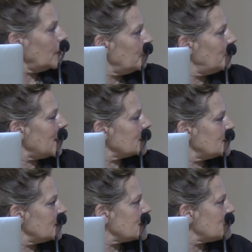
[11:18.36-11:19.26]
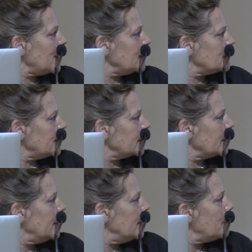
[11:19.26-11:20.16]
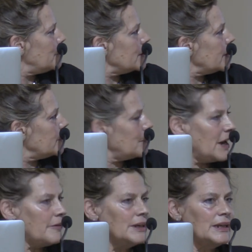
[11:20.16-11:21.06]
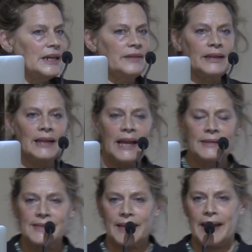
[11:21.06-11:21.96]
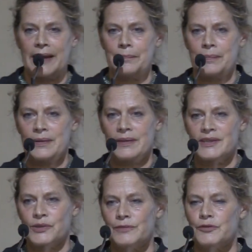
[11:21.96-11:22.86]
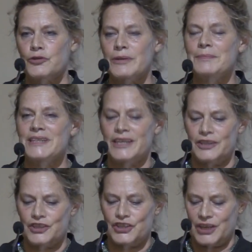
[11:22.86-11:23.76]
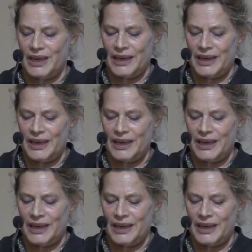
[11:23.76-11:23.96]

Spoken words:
come back to this painting, but apparently the landscape, the sort of triptych